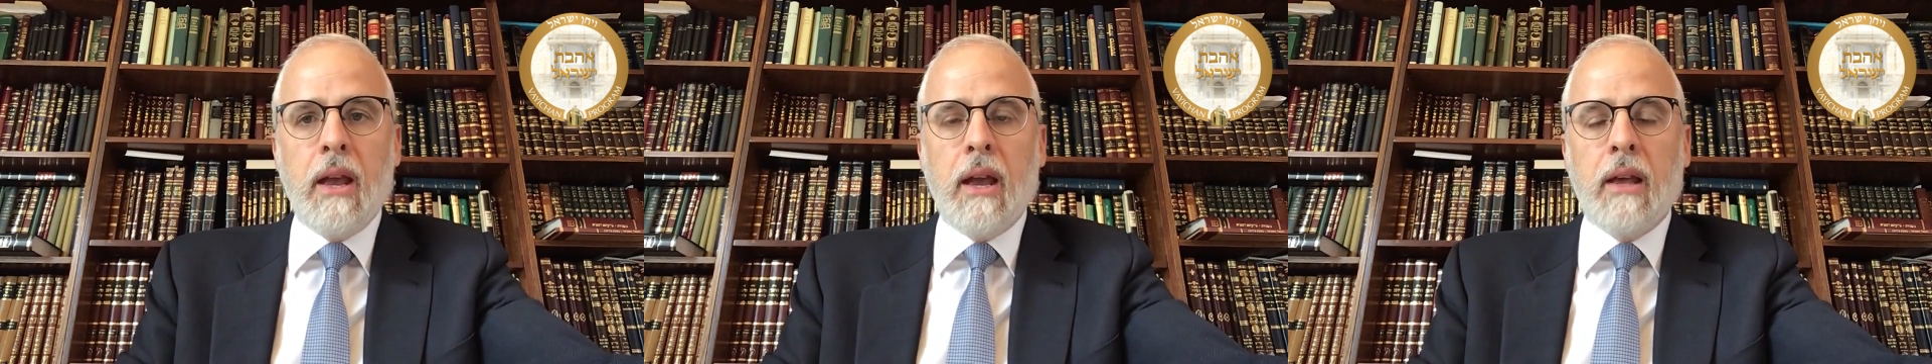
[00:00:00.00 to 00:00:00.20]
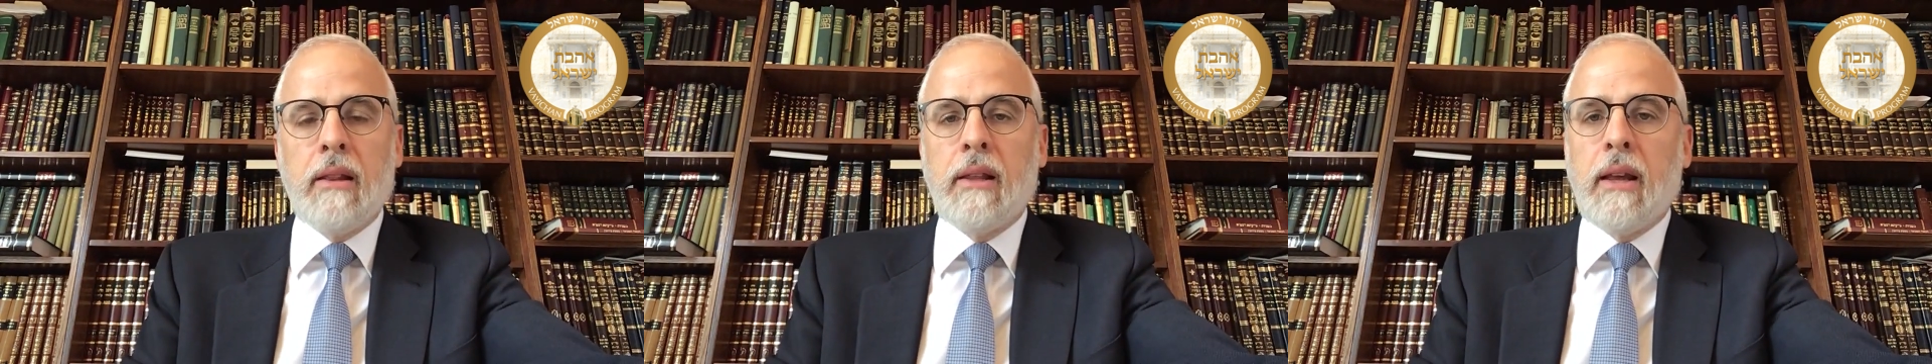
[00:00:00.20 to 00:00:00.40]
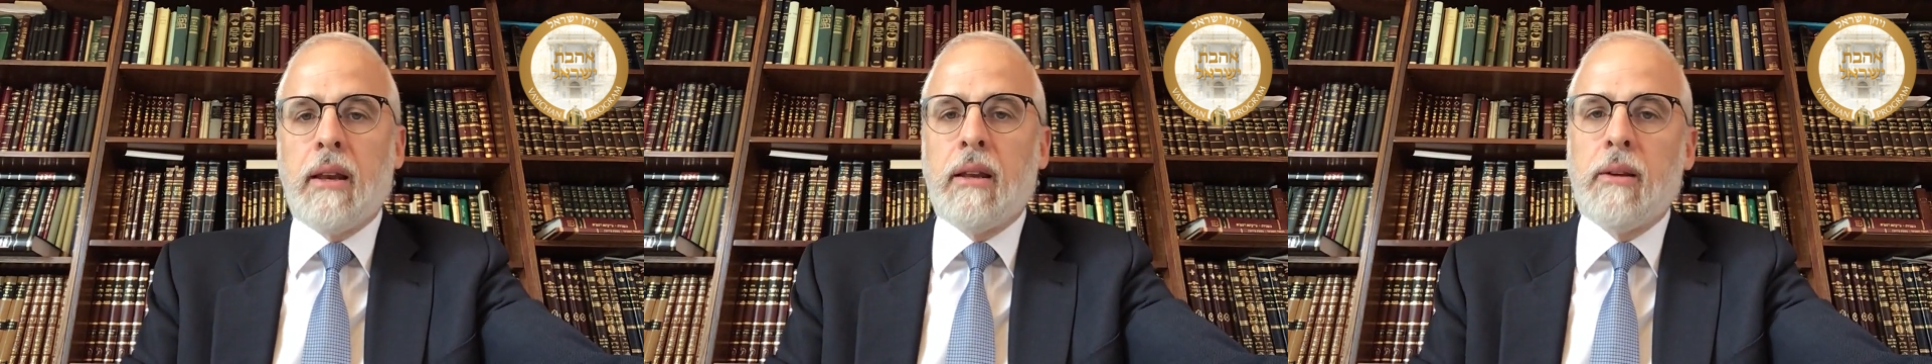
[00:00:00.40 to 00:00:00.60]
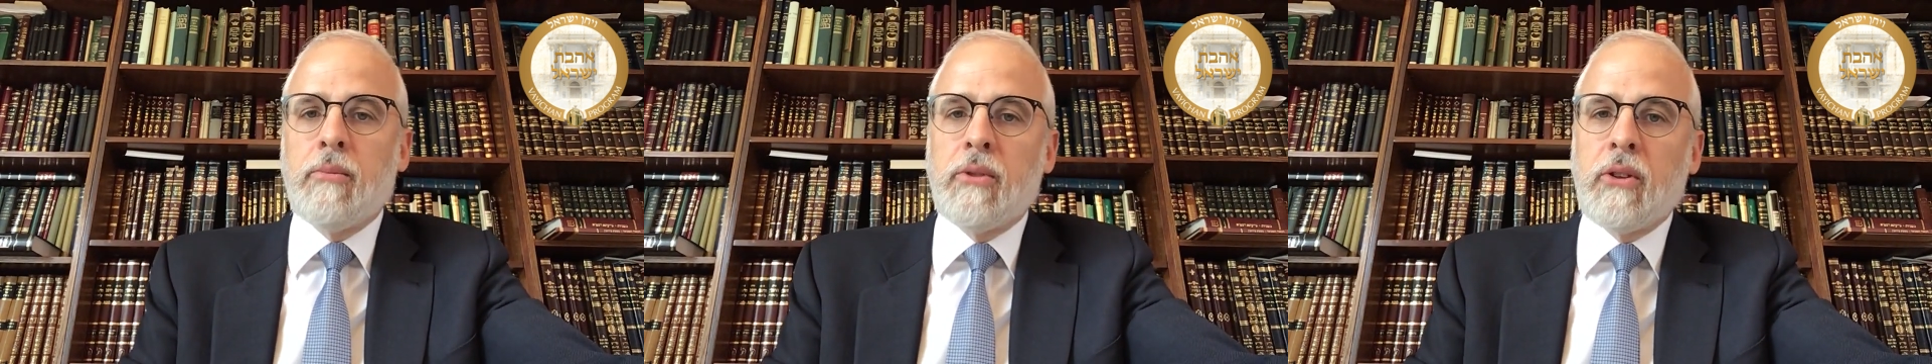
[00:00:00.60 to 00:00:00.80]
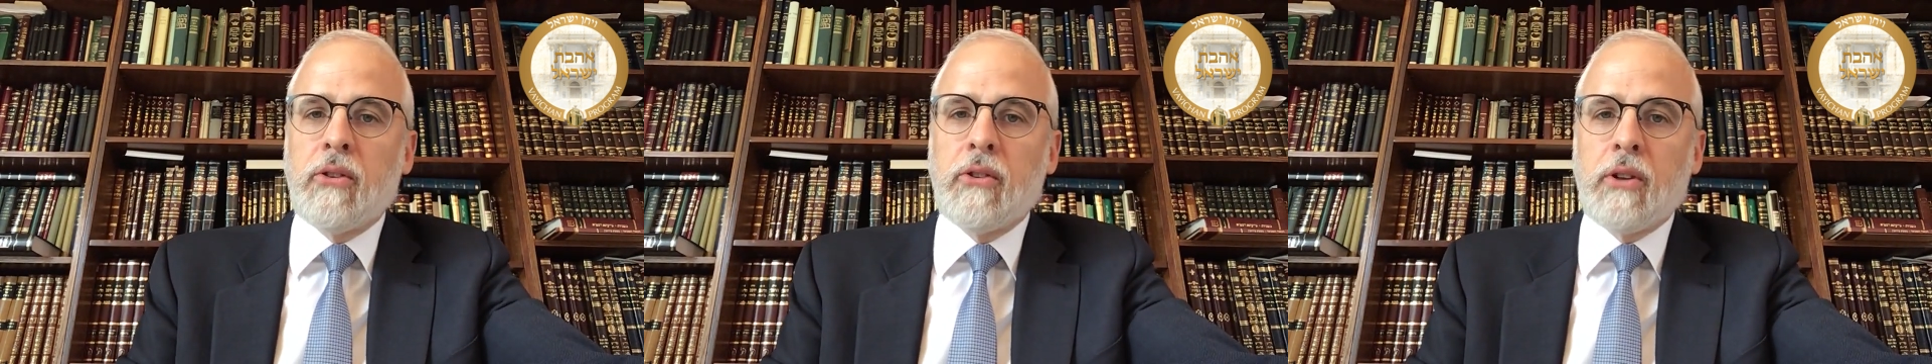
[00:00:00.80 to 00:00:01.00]
and led him
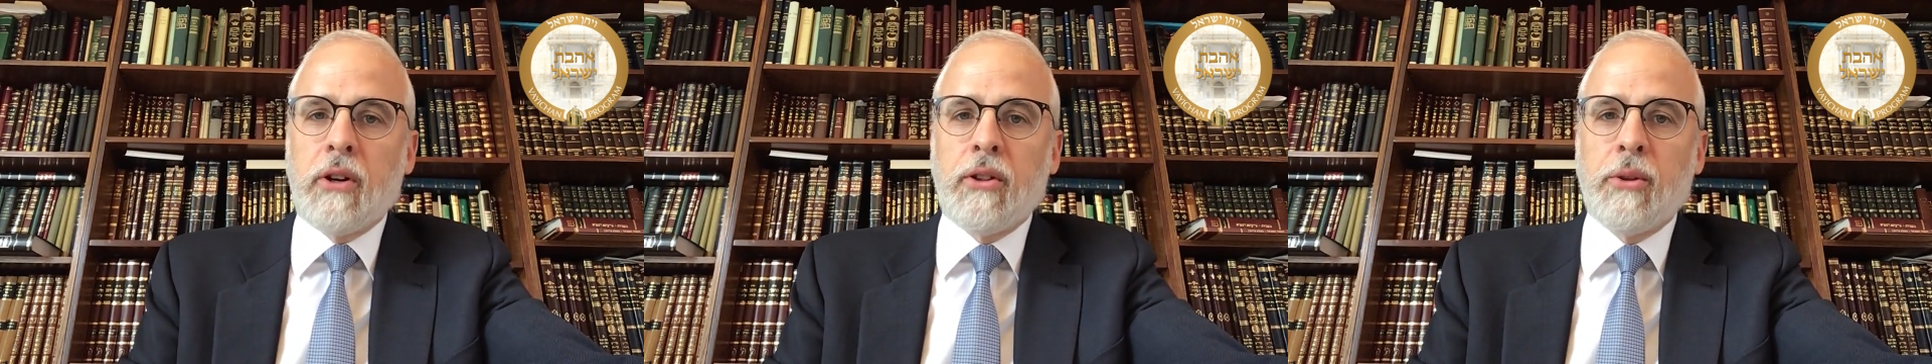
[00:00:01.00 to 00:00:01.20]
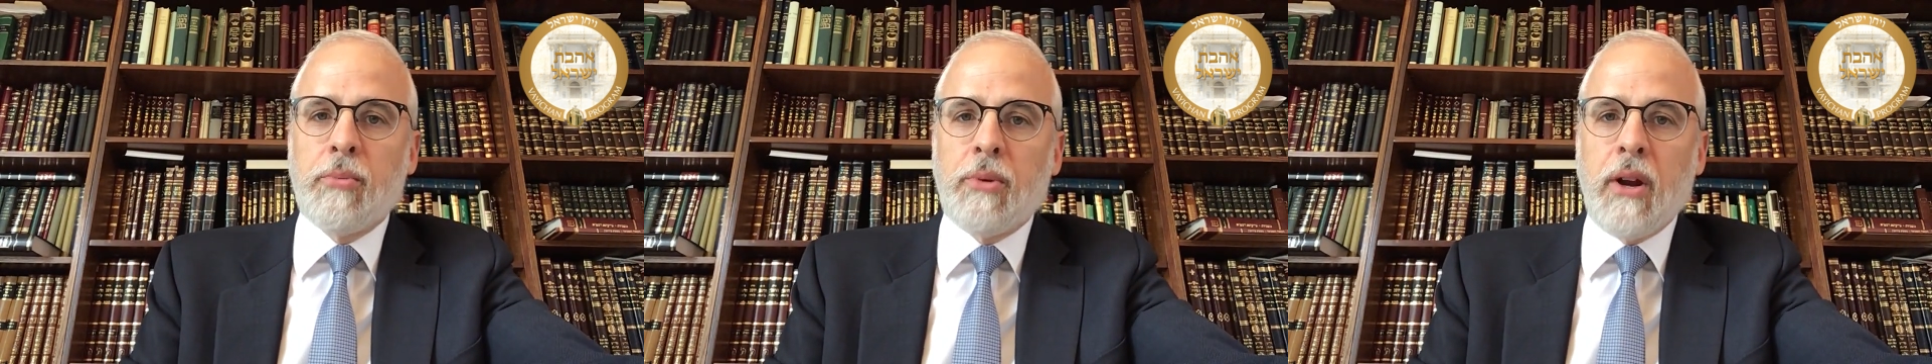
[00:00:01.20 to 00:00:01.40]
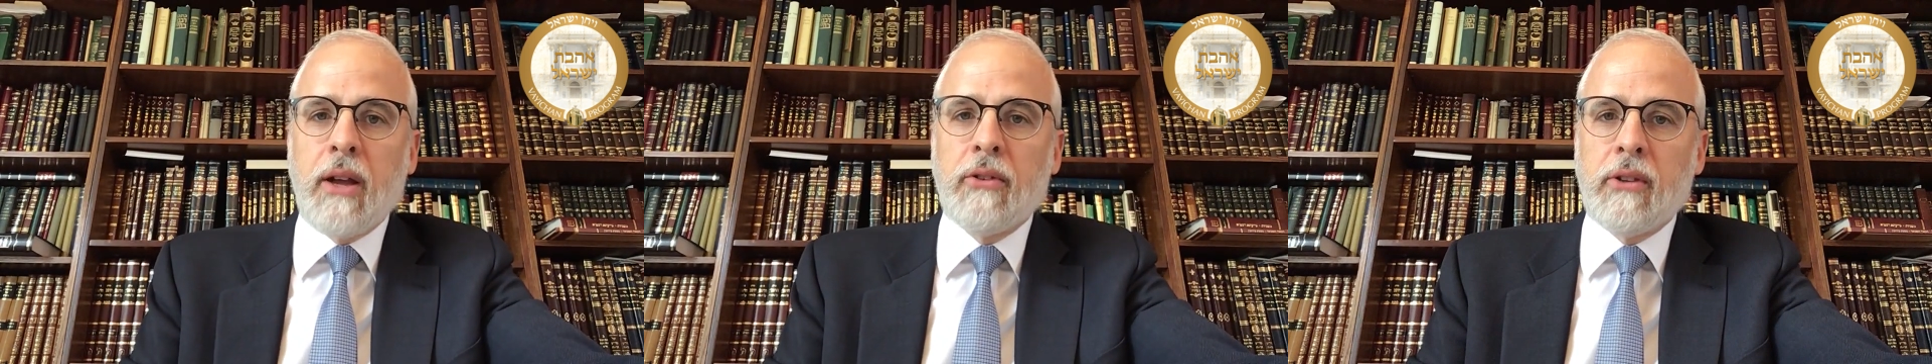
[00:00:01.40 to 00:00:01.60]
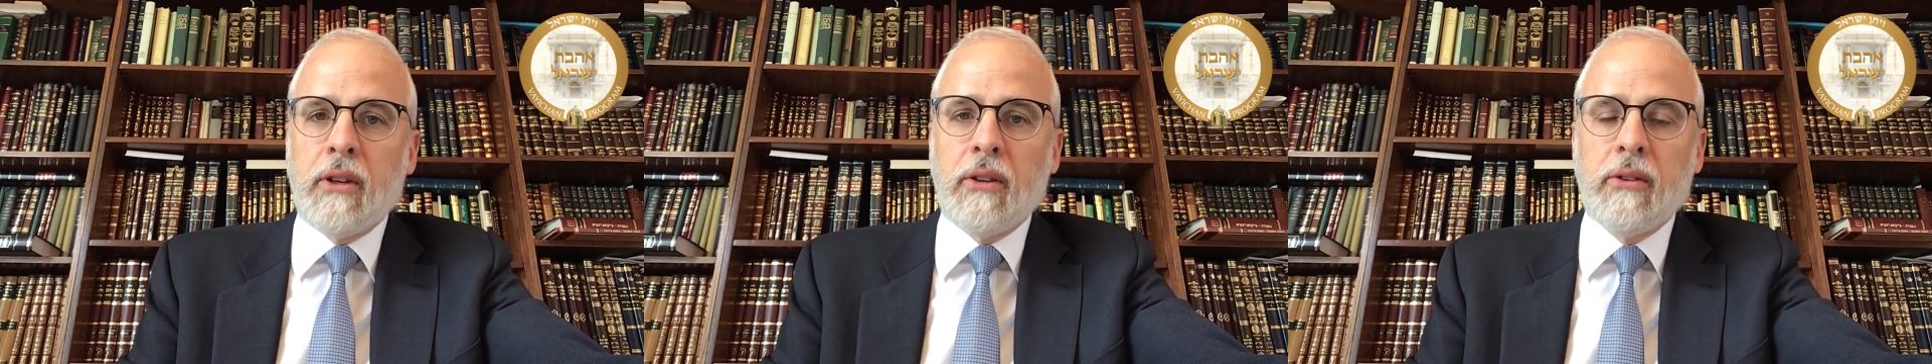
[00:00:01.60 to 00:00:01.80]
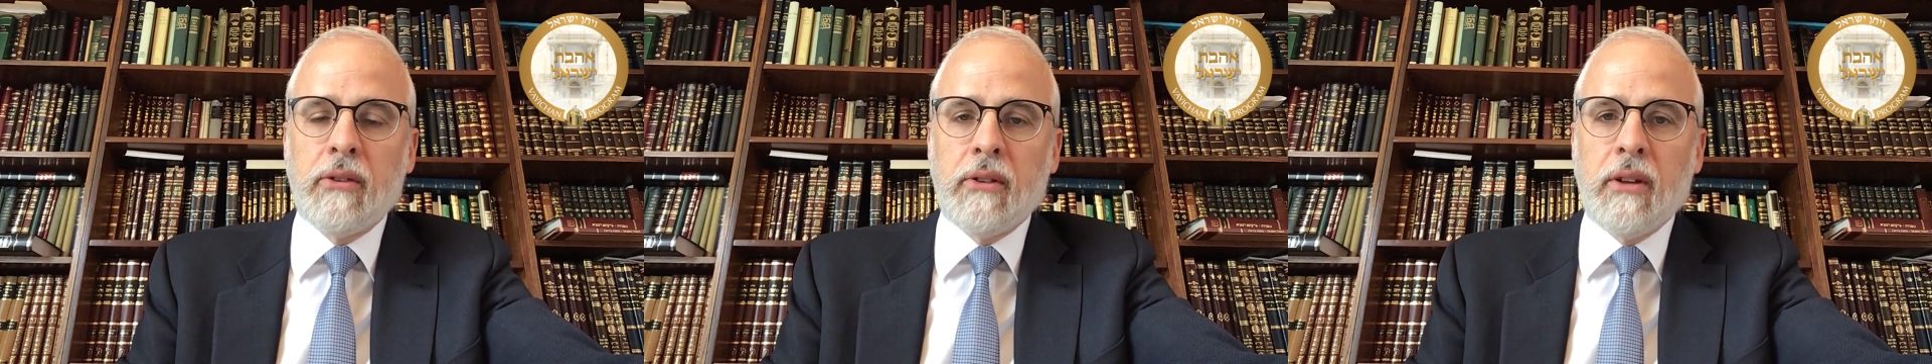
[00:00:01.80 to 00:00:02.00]
to start the
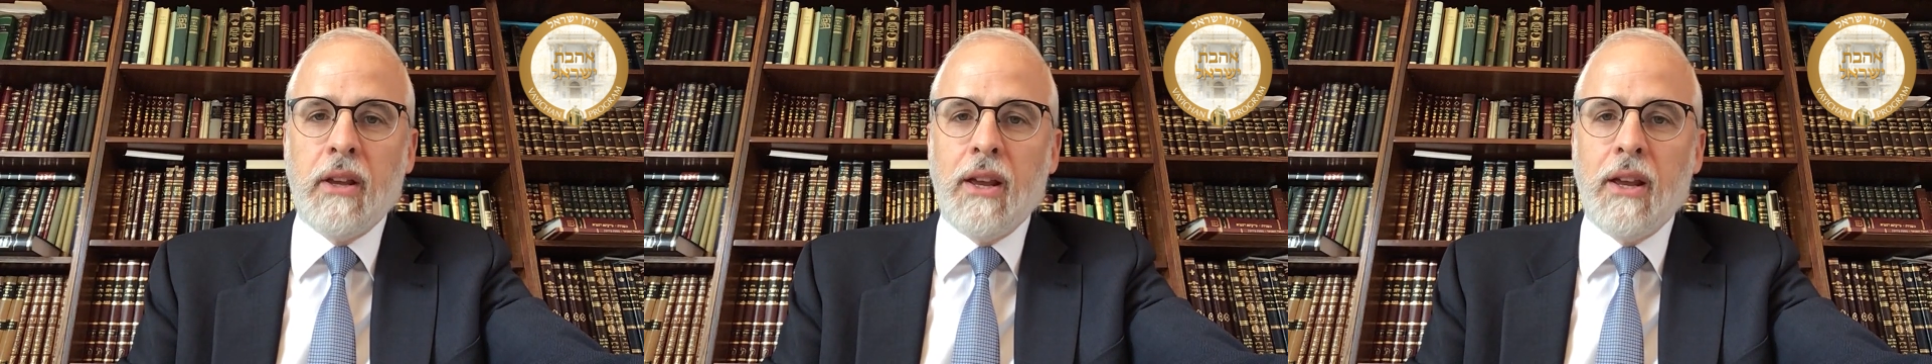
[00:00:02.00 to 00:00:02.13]
process